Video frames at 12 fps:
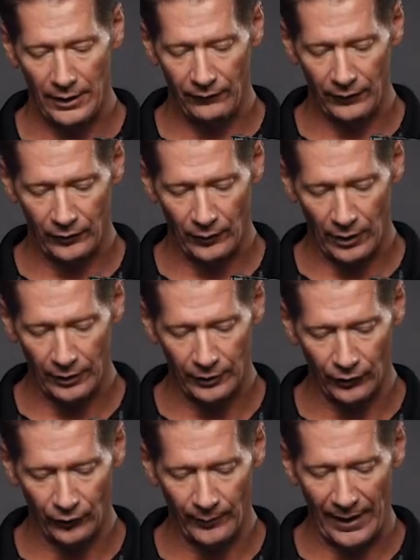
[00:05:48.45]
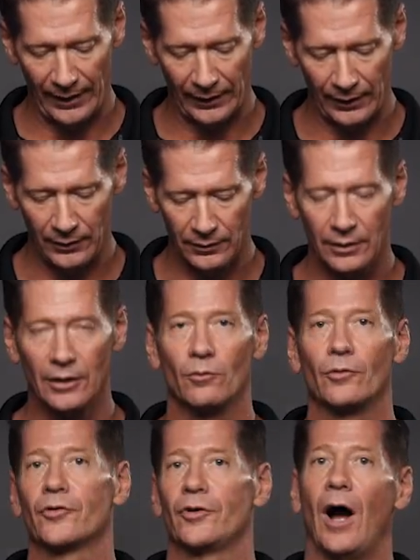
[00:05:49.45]
If the card goes back in, it
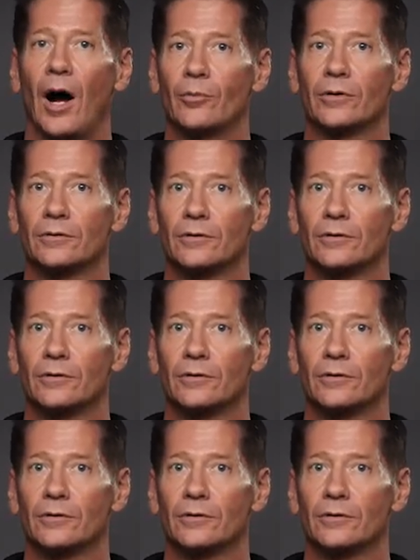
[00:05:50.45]
will stop.